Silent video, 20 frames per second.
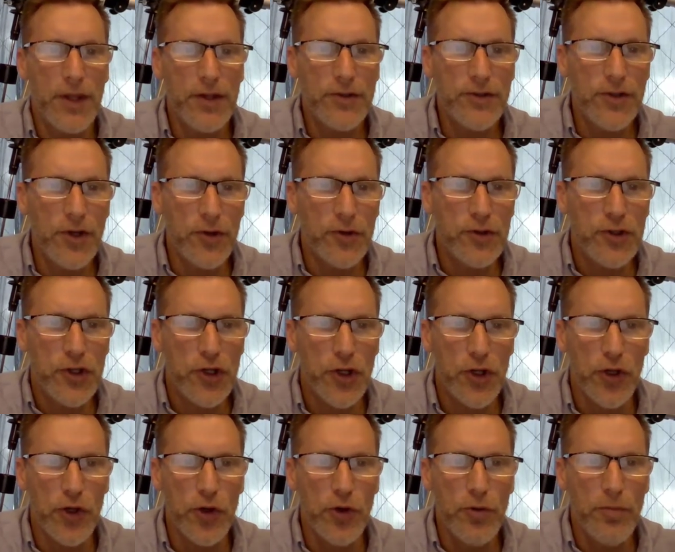So
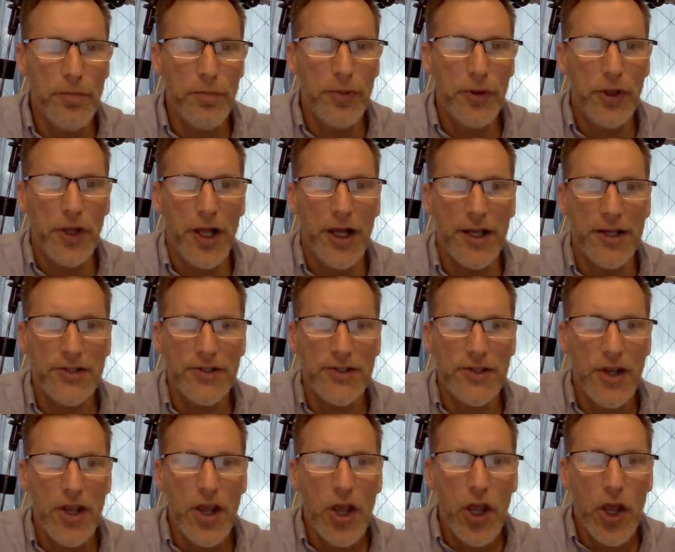2
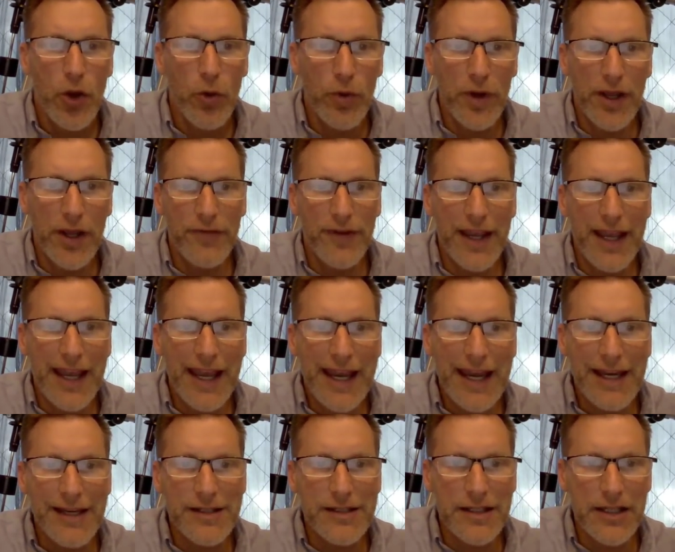plus, we have
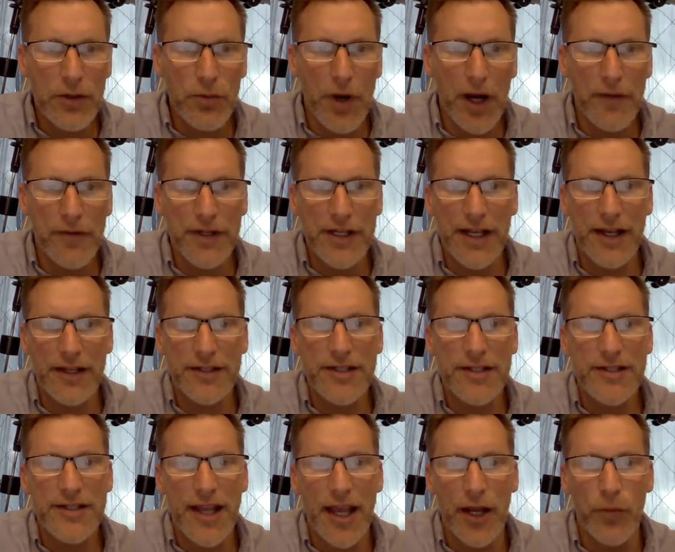8 dy over
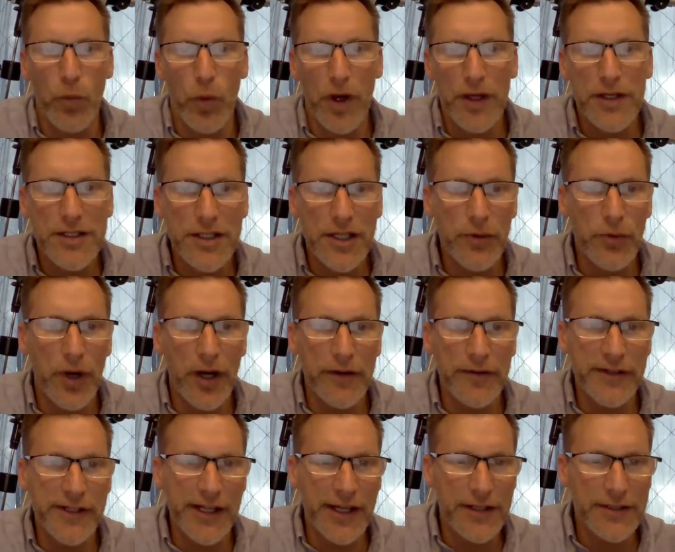dx's and 1 dy
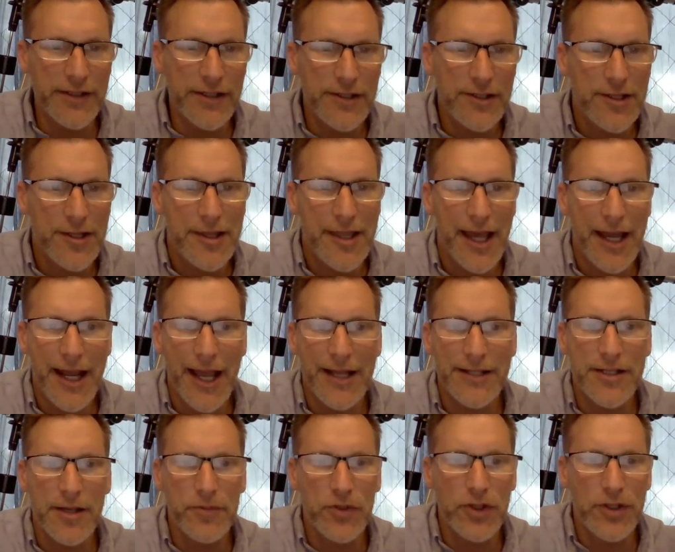over dx's. That
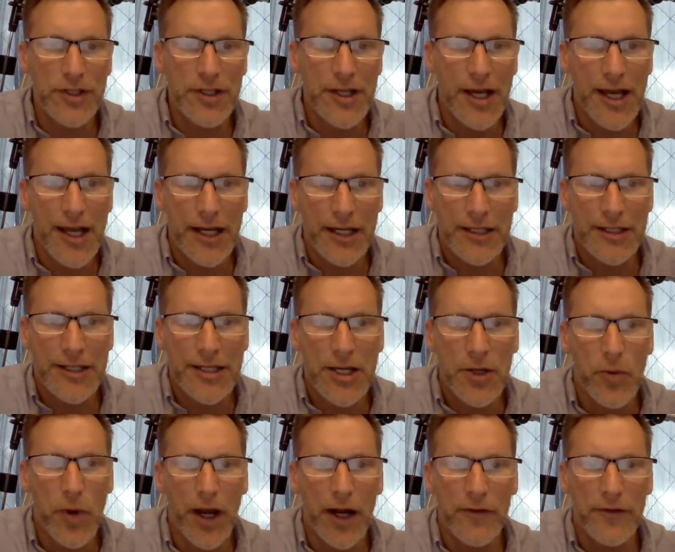adds up to 9
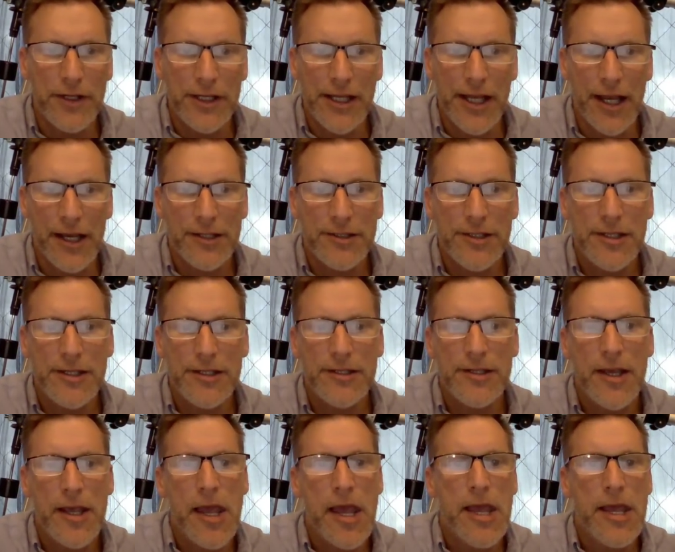dy over
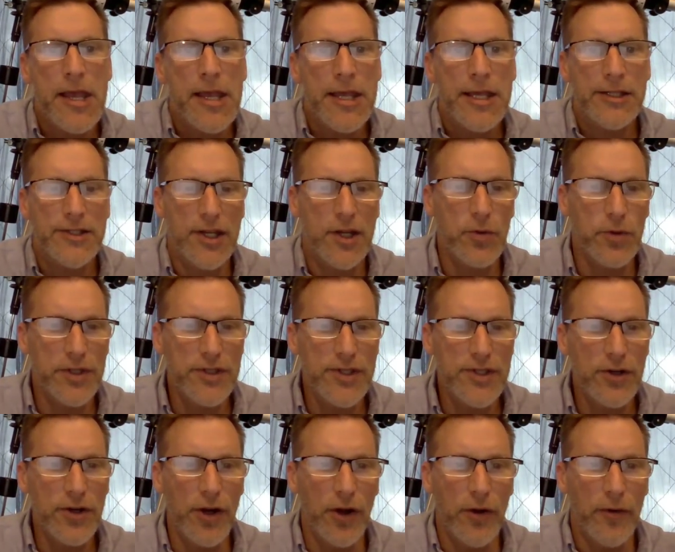dx's is equal to
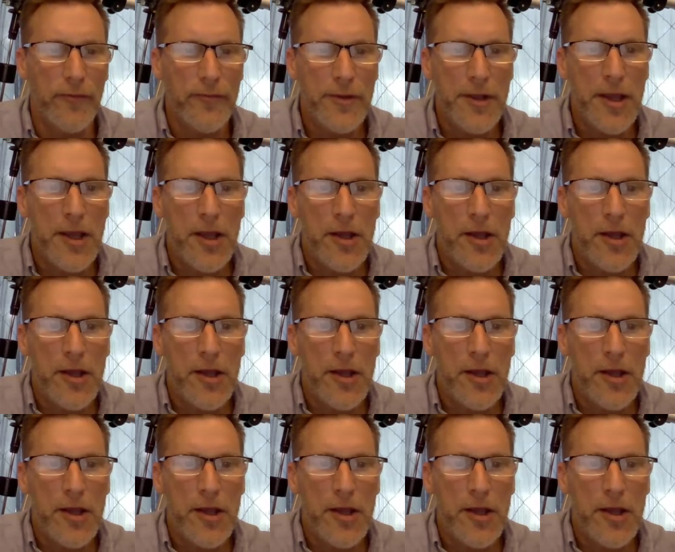0.